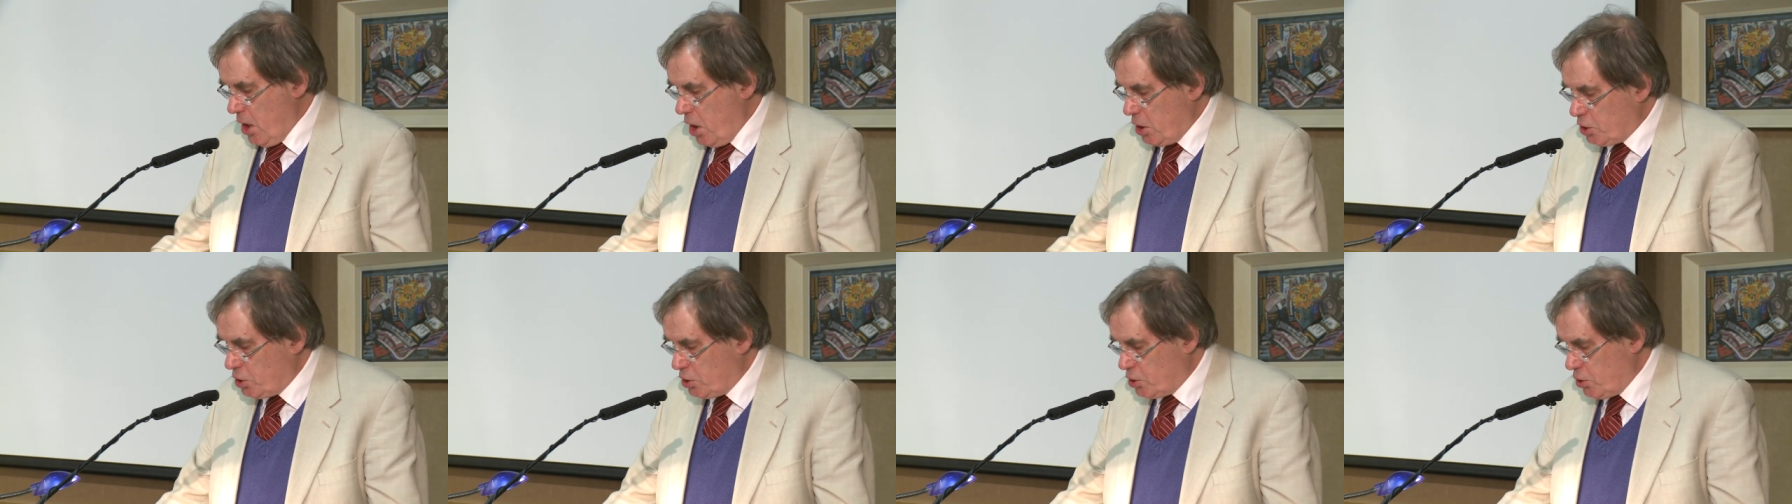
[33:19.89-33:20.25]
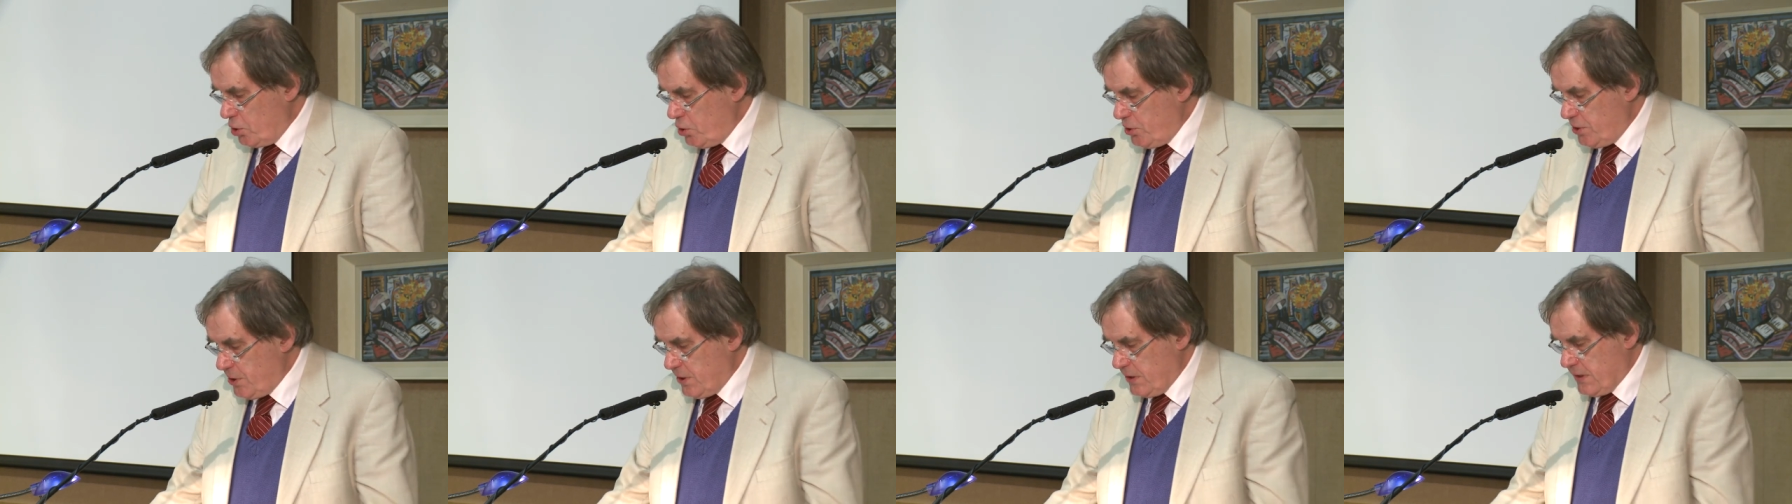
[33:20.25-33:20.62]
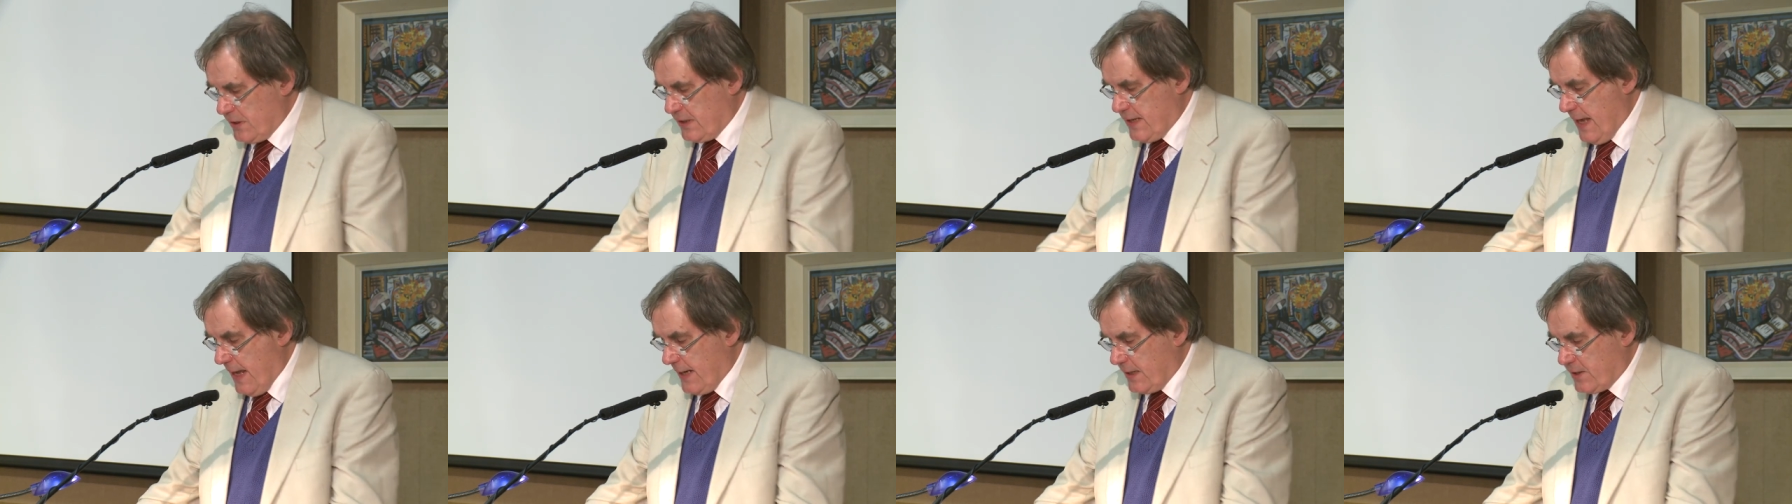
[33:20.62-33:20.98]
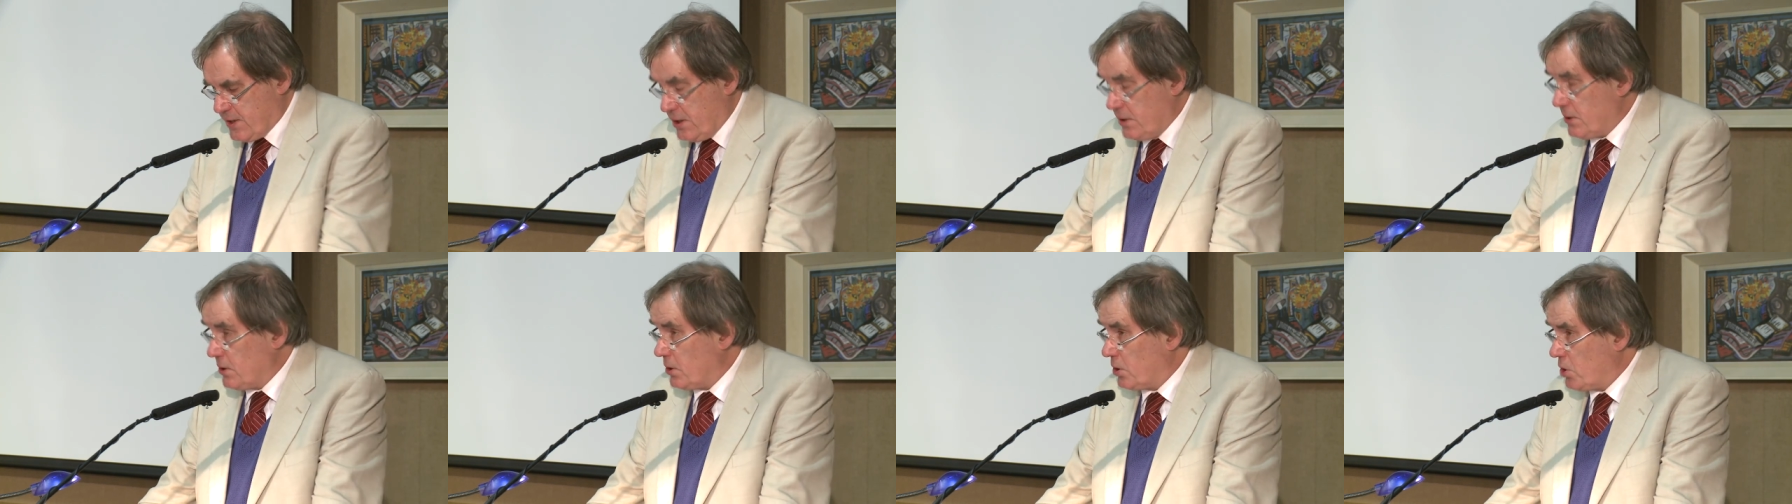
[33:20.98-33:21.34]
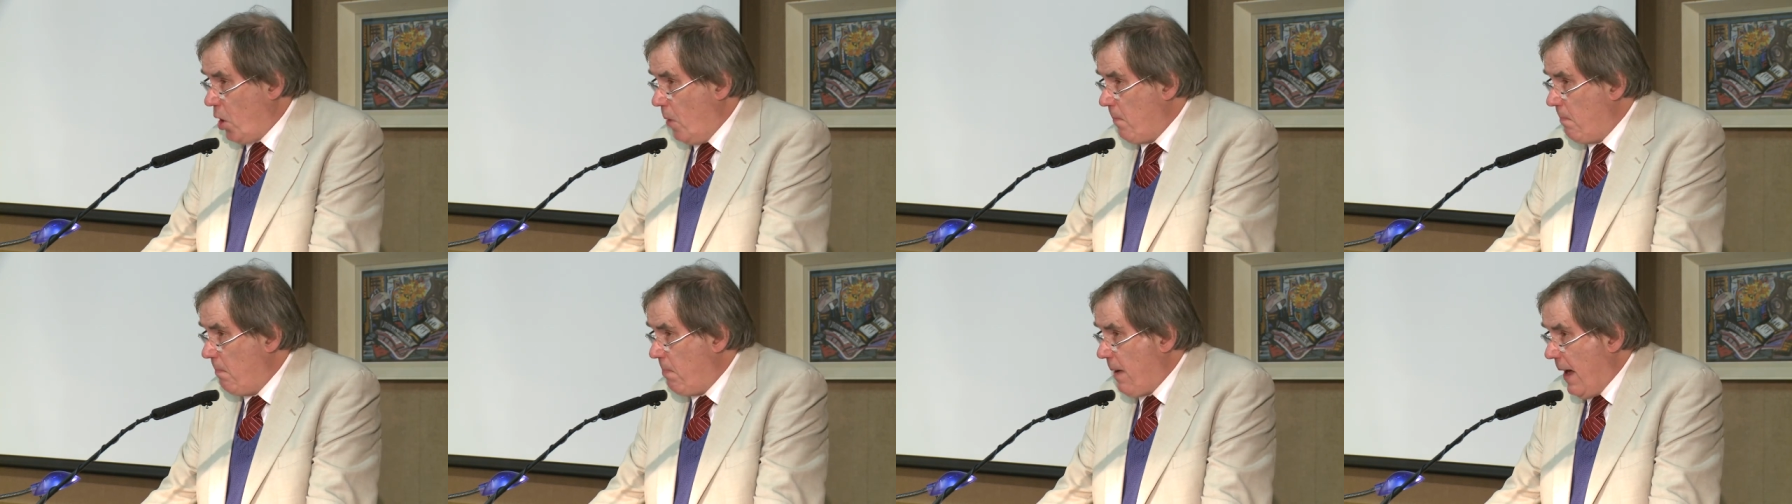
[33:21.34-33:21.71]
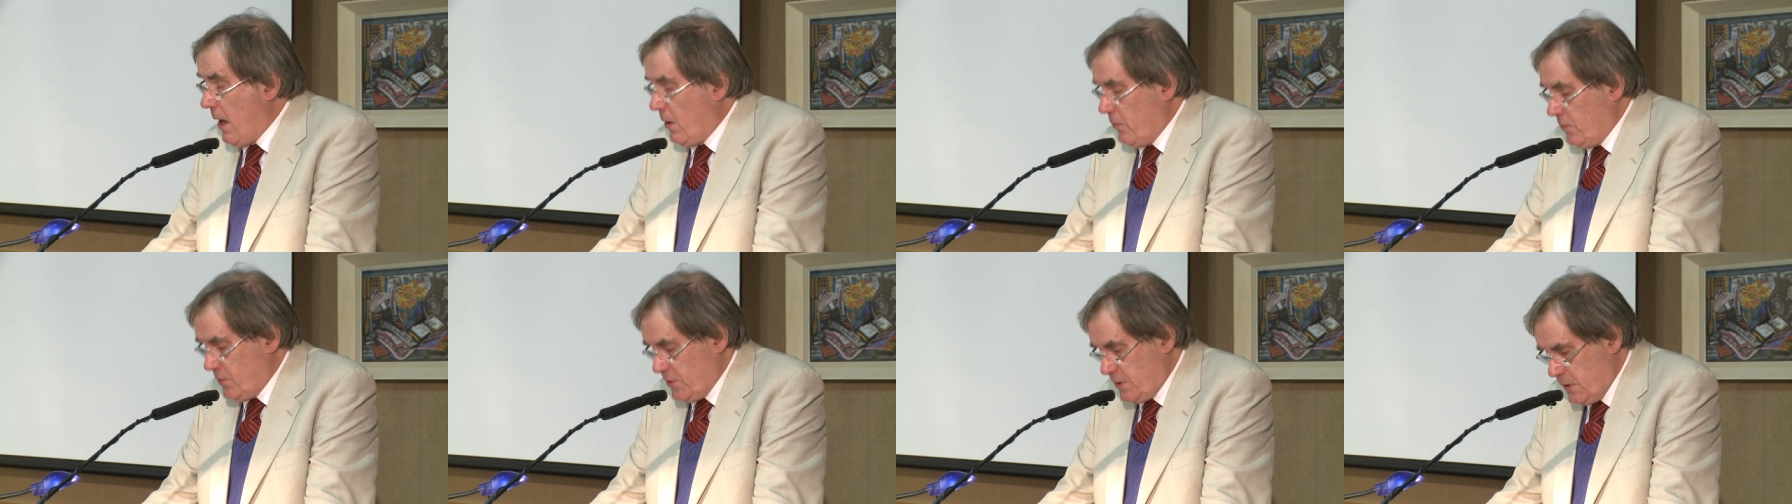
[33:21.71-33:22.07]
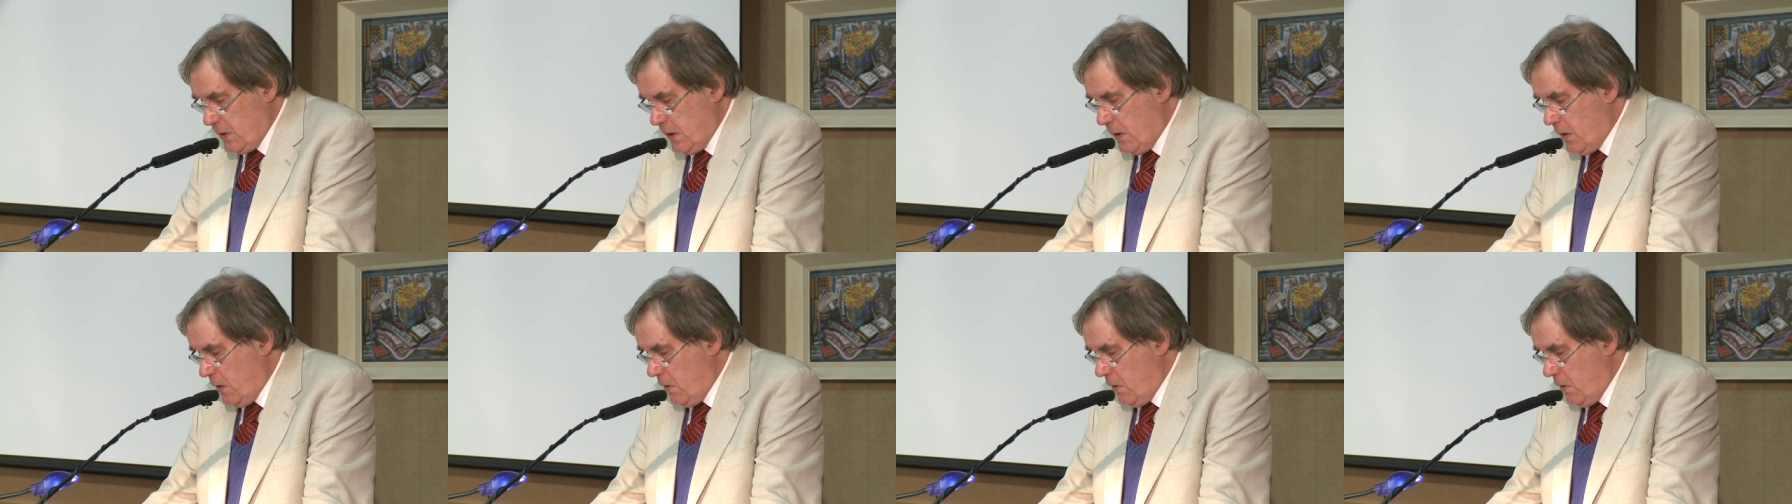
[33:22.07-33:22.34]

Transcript: a good Saxon compound,